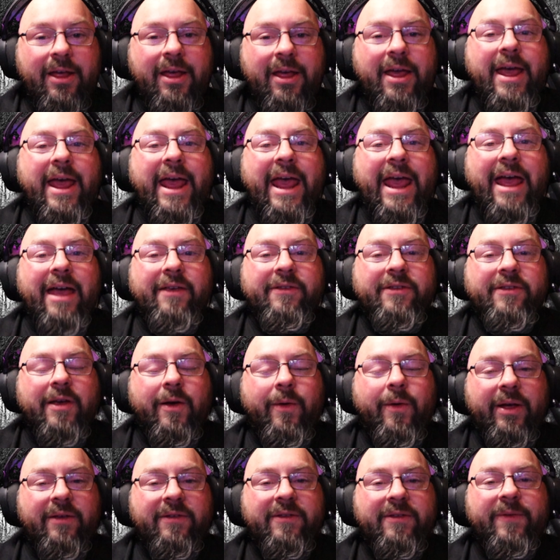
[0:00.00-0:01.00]
As
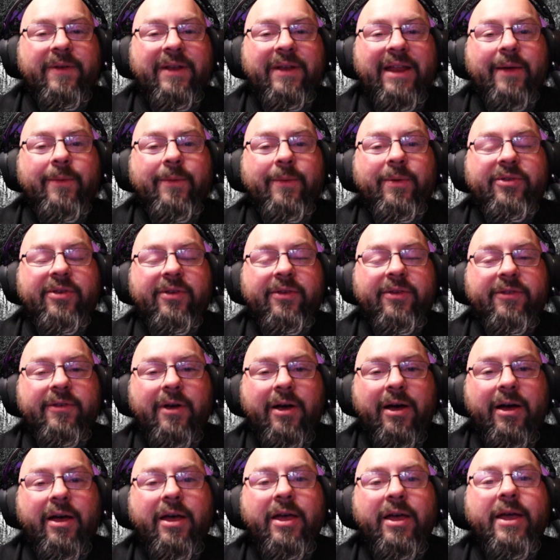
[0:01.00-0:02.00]
always, if you like what you
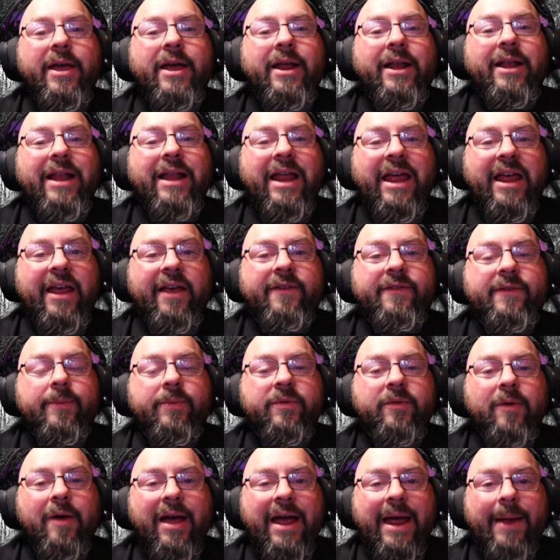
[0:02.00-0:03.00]
saw, like,
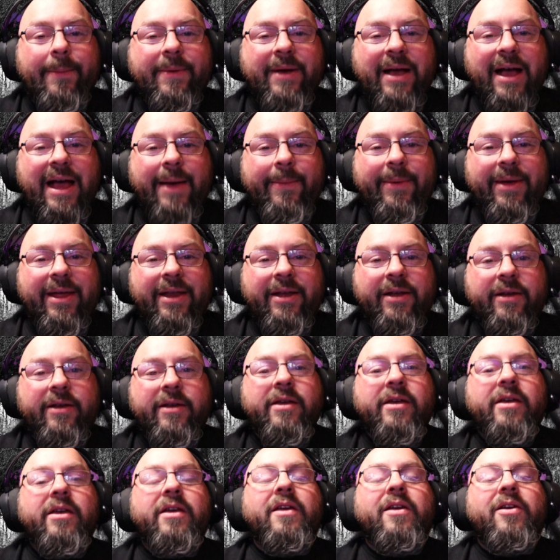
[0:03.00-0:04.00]
subscribe, comment,
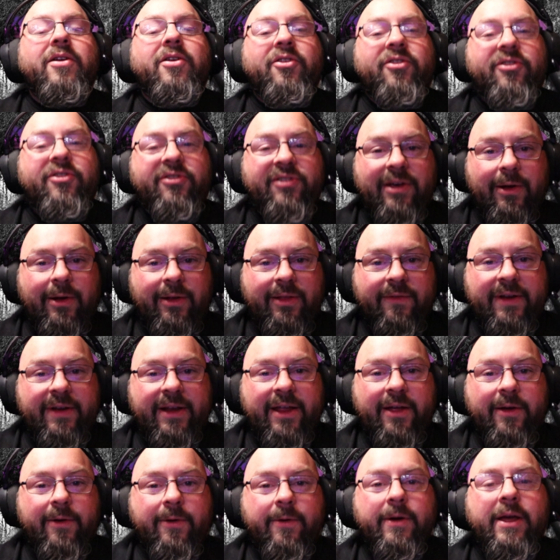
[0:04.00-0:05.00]
share the
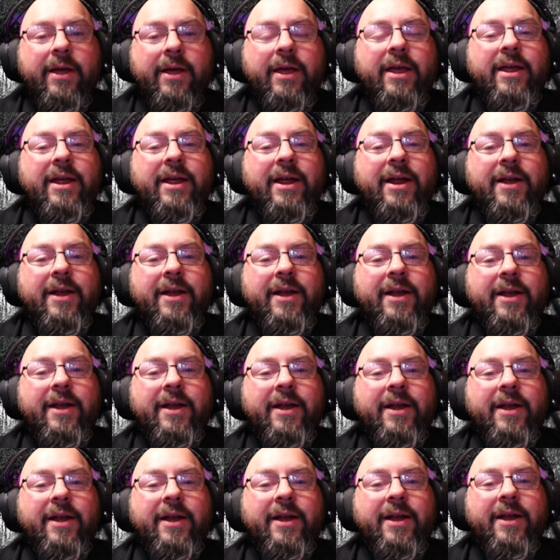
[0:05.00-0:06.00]
video, hit that
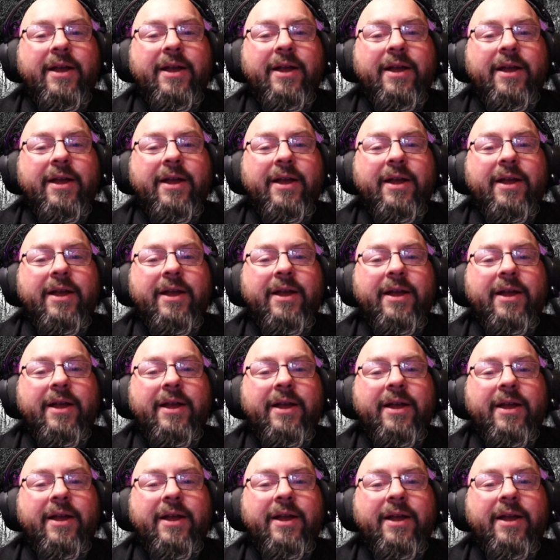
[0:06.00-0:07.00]
notification bell so you don't
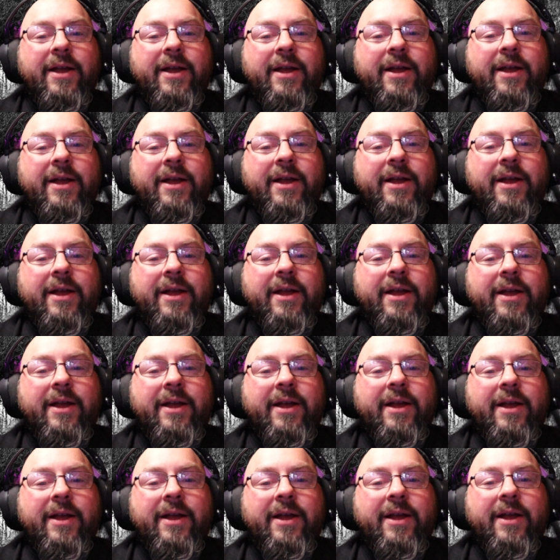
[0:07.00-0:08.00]
miss any more of my reaction
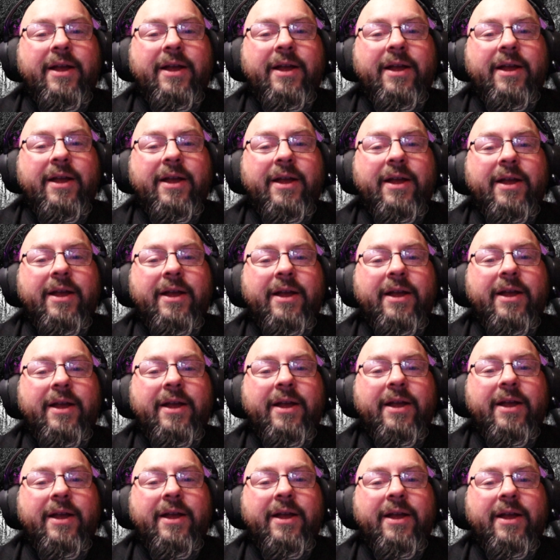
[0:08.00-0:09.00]
videos,
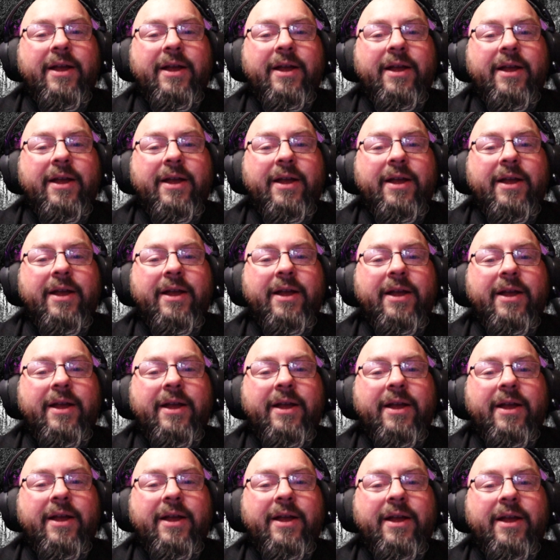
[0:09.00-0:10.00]
Friday Night Frights,
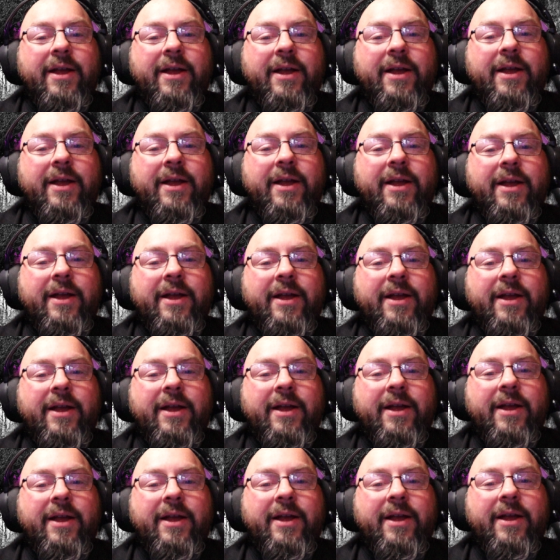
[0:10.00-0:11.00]
Mouthing Off
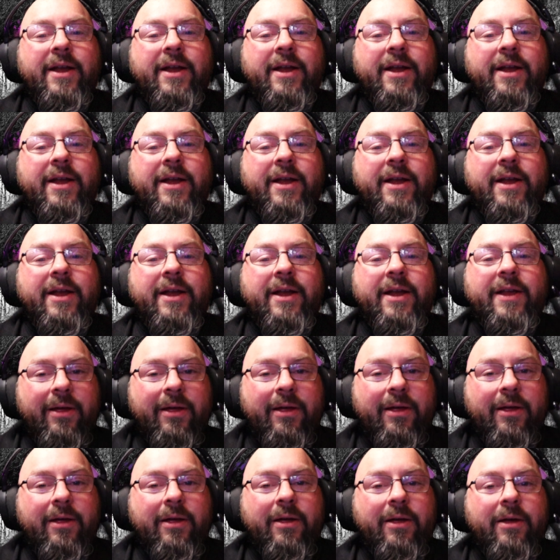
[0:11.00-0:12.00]
with Mike Macabre,
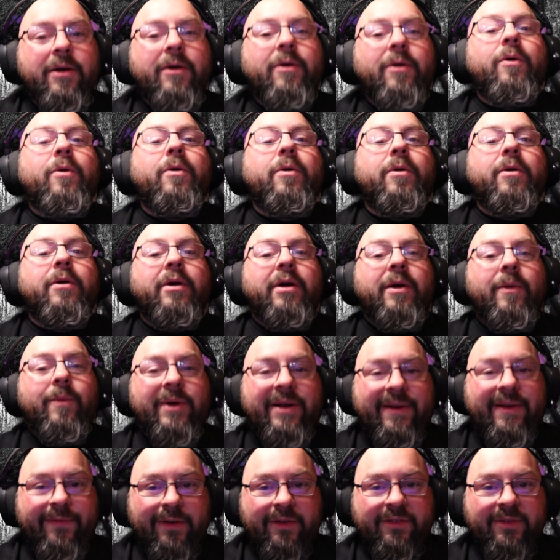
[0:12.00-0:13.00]
or
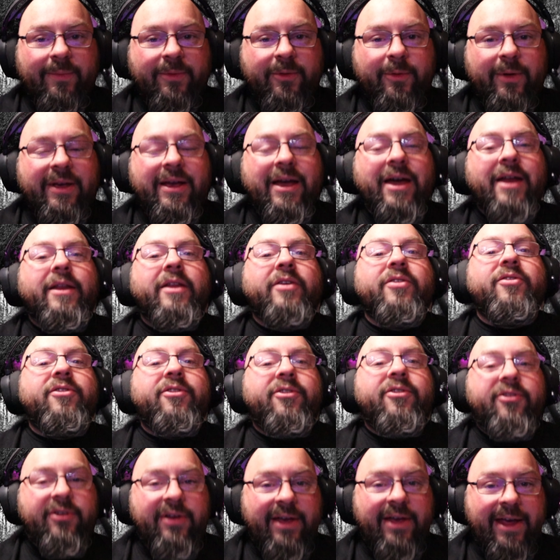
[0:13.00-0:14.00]
whatever else I'm doing on this
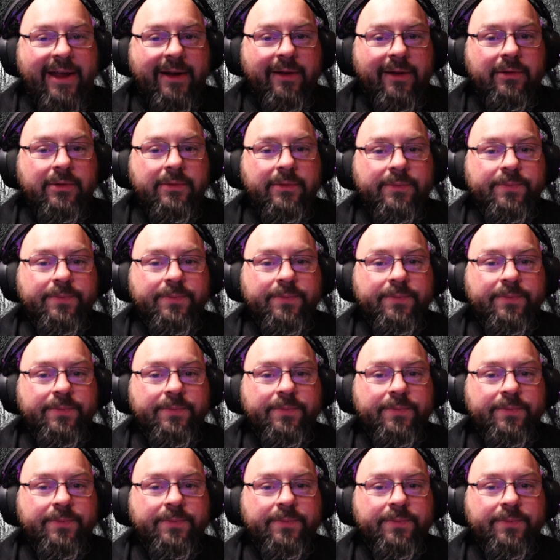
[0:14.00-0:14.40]
channel.